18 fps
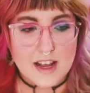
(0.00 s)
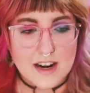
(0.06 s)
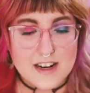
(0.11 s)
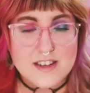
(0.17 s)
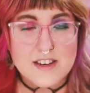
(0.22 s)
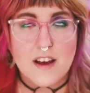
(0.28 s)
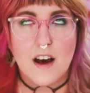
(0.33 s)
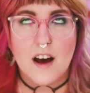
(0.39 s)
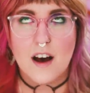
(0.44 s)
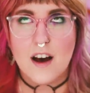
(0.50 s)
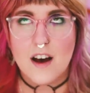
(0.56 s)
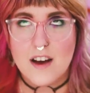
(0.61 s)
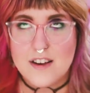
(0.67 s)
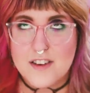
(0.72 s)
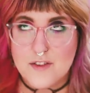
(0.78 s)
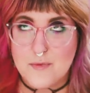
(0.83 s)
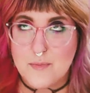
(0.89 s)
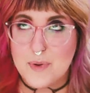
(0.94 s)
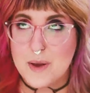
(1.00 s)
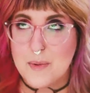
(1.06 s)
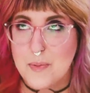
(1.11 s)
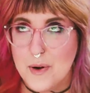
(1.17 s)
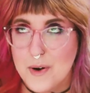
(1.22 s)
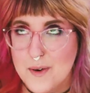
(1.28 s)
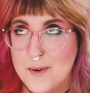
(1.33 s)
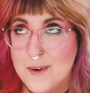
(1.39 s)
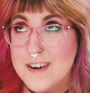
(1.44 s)
that a ton of
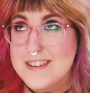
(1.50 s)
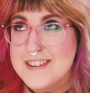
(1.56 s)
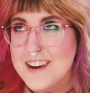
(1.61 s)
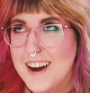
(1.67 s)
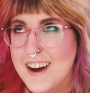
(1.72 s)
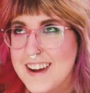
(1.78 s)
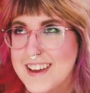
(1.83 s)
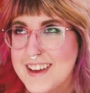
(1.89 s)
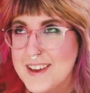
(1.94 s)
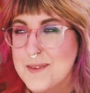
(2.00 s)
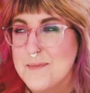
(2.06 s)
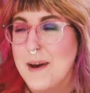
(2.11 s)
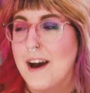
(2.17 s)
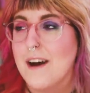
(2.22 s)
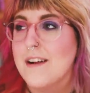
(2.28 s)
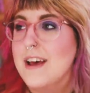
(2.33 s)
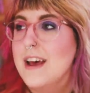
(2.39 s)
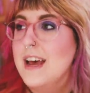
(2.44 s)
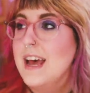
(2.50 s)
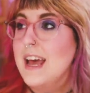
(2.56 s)
people were talking about